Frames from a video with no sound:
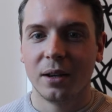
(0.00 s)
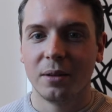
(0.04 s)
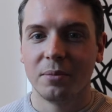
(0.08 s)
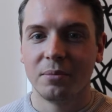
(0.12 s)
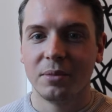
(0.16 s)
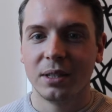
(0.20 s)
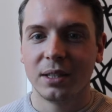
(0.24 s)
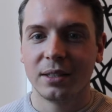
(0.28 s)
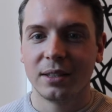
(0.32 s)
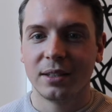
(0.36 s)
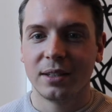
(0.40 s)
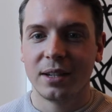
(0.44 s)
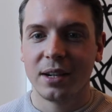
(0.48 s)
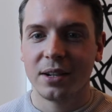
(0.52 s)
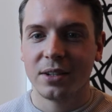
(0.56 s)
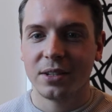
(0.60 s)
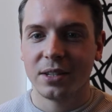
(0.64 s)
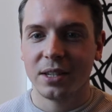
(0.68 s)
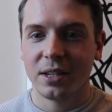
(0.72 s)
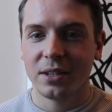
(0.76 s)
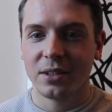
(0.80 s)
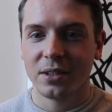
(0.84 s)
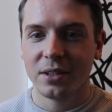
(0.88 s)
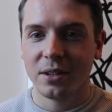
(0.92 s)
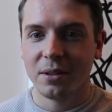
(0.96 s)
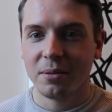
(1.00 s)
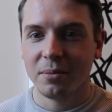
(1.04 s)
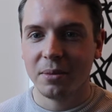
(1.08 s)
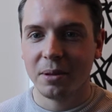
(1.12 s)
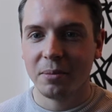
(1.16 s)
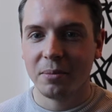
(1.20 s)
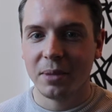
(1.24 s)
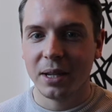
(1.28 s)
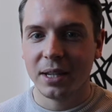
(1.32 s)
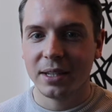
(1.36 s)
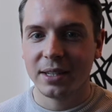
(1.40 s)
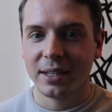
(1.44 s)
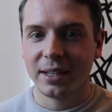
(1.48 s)
This is their system, and
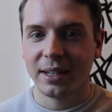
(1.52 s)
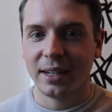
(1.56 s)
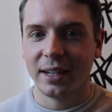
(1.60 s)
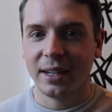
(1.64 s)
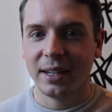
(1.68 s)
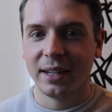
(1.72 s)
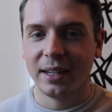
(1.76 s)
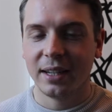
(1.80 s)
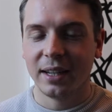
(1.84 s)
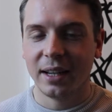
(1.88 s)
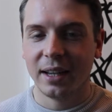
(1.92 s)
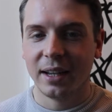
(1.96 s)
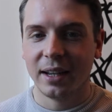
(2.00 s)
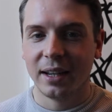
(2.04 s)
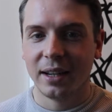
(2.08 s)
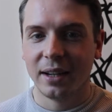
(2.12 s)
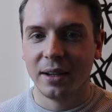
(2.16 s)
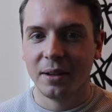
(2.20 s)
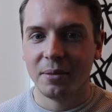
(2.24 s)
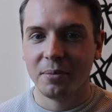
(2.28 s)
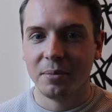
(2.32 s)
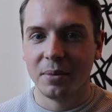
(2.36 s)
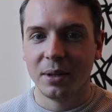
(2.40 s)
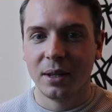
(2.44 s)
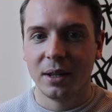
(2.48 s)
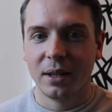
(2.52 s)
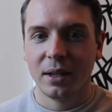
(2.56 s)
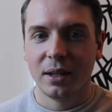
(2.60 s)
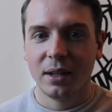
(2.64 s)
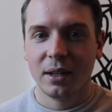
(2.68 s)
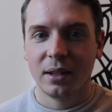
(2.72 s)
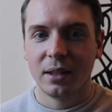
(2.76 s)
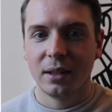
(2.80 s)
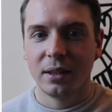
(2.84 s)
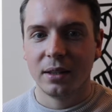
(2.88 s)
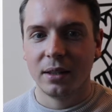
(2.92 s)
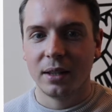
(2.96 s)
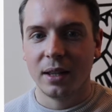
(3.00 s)
basically
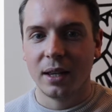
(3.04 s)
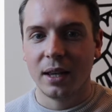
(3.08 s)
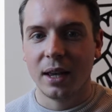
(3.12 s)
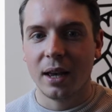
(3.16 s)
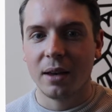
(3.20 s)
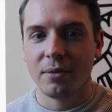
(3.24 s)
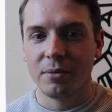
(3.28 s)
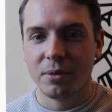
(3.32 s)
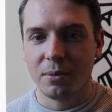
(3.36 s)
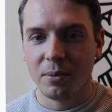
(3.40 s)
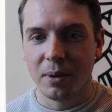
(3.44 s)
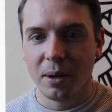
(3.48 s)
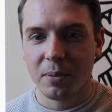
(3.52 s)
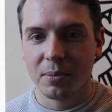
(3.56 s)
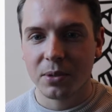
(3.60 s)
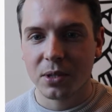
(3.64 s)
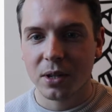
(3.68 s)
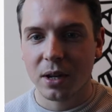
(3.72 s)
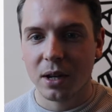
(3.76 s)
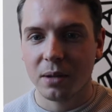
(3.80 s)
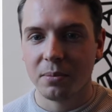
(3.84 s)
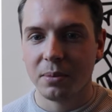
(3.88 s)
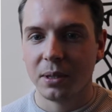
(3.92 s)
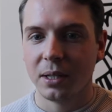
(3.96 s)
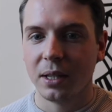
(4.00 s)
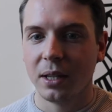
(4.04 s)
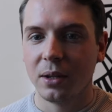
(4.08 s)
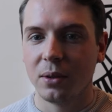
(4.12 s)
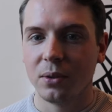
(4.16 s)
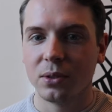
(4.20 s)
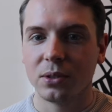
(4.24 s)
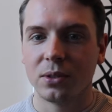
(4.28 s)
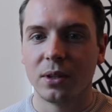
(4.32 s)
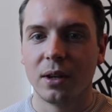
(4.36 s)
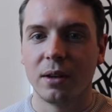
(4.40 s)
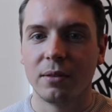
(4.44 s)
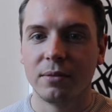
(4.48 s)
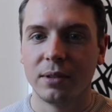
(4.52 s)
they have a website, but they
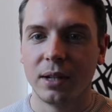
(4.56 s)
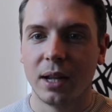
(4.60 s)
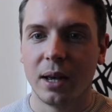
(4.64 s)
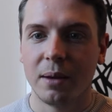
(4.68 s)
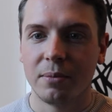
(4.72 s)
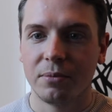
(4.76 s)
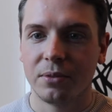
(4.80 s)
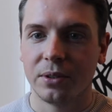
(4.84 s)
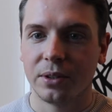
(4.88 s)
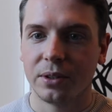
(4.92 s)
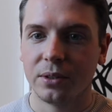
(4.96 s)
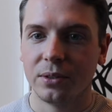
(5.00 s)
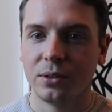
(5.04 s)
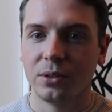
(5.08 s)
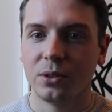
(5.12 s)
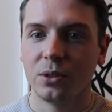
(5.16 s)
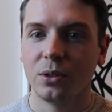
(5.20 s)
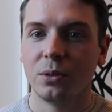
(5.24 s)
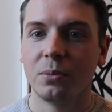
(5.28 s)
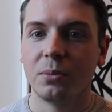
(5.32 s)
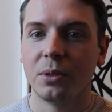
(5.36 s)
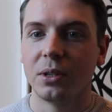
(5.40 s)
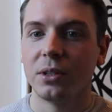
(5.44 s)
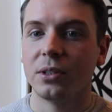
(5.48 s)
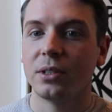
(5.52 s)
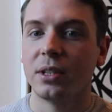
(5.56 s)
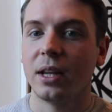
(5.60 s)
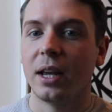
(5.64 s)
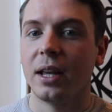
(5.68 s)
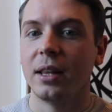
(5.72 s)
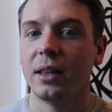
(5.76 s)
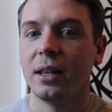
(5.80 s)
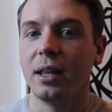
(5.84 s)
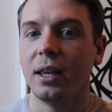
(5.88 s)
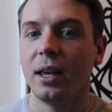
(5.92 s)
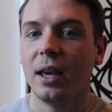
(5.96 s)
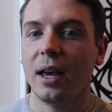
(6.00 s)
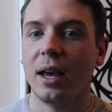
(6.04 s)
also have an app for consumers,
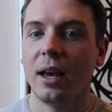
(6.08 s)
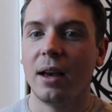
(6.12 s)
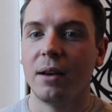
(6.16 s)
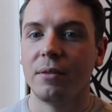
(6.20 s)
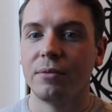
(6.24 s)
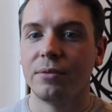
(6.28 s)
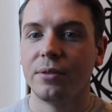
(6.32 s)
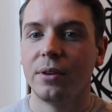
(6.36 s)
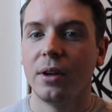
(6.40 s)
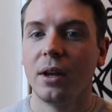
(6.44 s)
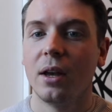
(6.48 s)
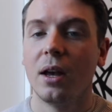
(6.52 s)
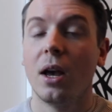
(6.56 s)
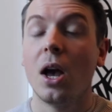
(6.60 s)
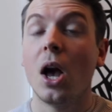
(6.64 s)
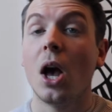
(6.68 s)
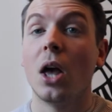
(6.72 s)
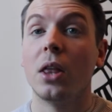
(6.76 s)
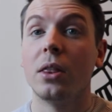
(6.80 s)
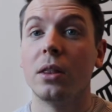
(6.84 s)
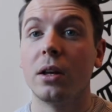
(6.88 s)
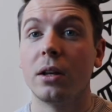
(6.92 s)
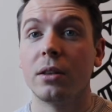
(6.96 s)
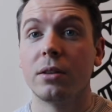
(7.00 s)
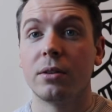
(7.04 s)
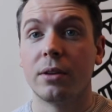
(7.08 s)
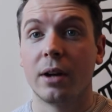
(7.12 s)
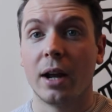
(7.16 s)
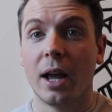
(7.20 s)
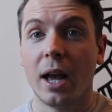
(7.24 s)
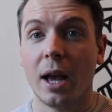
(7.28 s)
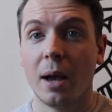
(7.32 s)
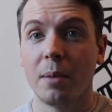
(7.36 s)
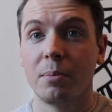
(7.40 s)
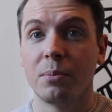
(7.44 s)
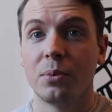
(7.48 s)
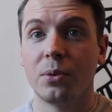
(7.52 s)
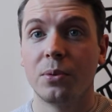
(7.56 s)
and they have another
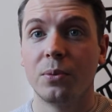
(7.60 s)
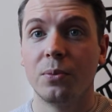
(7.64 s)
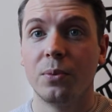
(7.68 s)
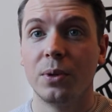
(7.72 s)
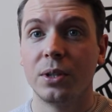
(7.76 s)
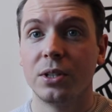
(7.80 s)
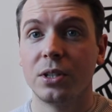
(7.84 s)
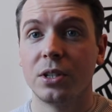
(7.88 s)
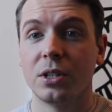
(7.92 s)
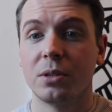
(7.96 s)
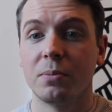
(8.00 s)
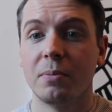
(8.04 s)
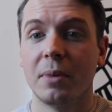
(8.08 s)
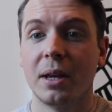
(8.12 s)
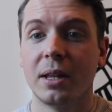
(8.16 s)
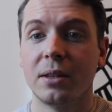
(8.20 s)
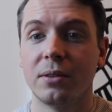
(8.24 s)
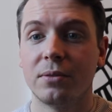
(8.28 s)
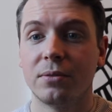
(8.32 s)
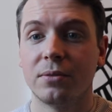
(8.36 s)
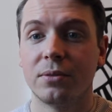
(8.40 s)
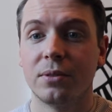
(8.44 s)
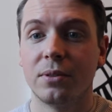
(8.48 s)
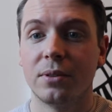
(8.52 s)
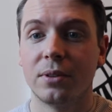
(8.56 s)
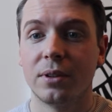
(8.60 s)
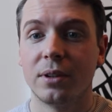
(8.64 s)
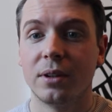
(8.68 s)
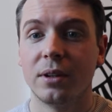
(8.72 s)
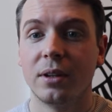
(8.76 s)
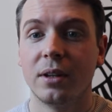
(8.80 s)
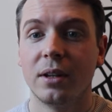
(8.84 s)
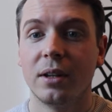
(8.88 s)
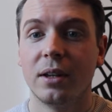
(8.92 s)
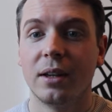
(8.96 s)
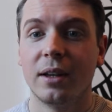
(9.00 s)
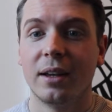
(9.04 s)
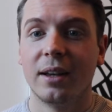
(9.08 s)
app which is meant for
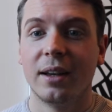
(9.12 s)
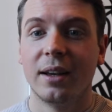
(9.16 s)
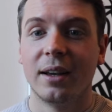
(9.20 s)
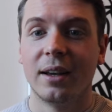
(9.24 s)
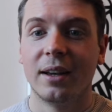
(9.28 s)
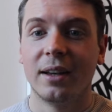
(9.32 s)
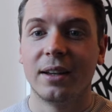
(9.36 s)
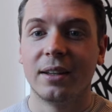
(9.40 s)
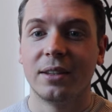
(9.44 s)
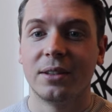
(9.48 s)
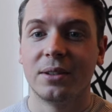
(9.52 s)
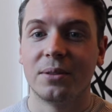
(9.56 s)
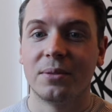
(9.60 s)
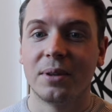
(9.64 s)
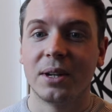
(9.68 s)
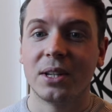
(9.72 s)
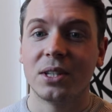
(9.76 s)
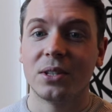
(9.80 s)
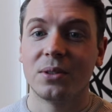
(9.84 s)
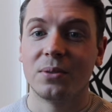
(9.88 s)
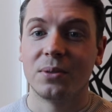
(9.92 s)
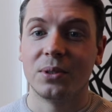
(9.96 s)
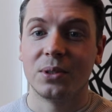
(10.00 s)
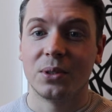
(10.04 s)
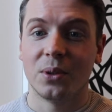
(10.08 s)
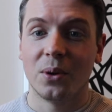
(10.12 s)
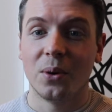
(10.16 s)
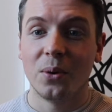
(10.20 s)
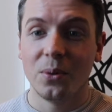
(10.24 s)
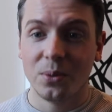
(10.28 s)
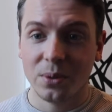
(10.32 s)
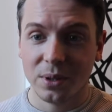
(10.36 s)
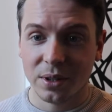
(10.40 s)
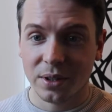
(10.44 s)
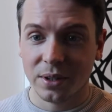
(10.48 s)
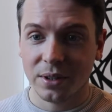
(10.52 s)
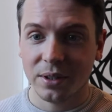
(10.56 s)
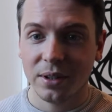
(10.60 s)
the restaurant
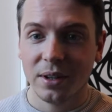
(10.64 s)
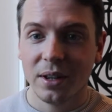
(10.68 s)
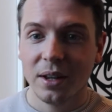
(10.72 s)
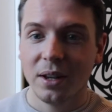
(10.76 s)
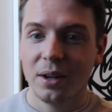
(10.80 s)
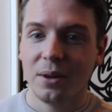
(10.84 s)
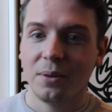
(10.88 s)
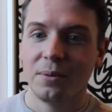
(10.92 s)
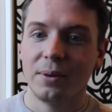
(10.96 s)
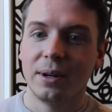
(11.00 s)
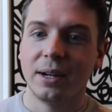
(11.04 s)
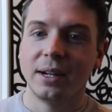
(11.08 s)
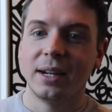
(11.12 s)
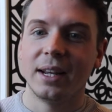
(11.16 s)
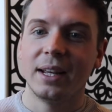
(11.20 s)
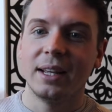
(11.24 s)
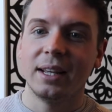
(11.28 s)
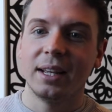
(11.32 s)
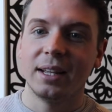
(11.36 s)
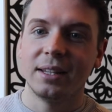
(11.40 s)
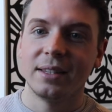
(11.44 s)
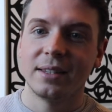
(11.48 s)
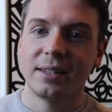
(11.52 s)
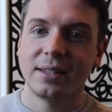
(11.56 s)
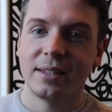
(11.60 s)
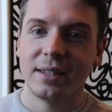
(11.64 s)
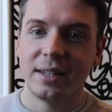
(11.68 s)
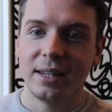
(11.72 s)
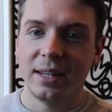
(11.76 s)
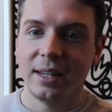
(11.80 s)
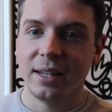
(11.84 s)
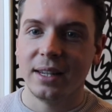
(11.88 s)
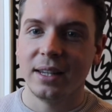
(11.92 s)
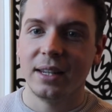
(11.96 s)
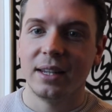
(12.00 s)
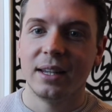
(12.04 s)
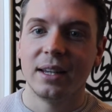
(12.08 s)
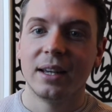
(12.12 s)
owner, where they can
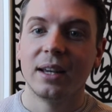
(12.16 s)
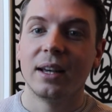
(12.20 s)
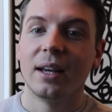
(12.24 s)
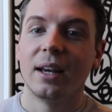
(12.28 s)
see